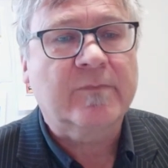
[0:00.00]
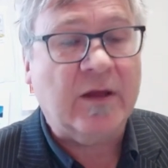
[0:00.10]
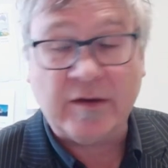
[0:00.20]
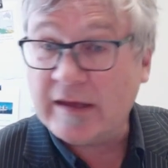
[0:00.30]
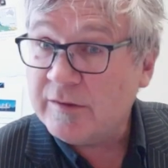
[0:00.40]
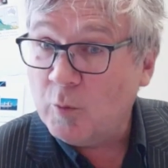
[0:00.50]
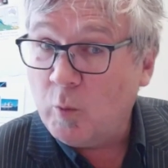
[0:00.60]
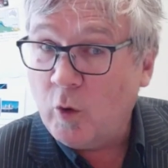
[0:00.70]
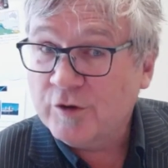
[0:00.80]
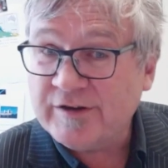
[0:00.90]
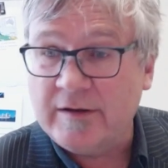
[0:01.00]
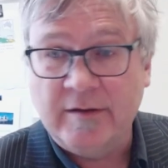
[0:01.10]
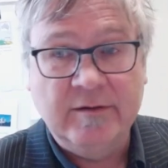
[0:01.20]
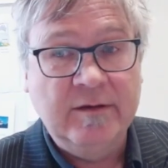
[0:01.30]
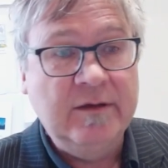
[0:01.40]
Okay, the water
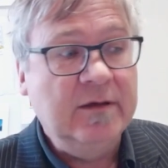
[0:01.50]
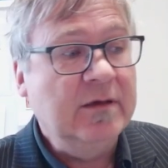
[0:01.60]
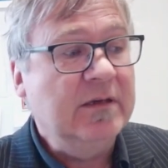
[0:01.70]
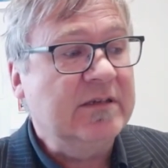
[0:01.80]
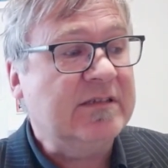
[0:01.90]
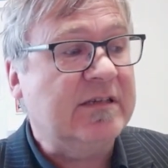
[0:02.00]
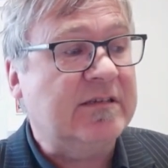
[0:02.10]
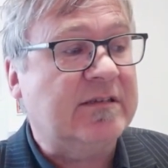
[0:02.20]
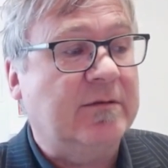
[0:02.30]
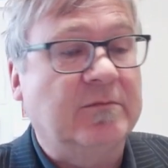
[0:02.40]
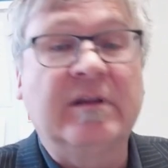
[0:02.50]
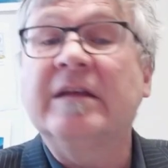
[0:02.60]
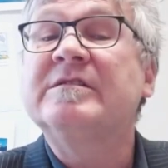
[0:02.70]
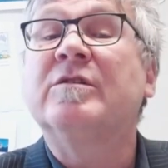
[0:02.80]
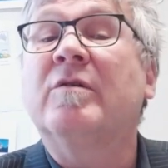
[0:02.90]
system.
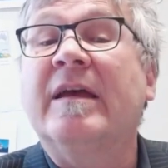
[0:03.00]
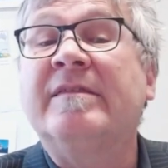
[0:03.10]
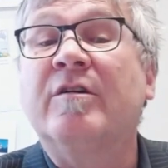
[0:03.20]
Let's look at the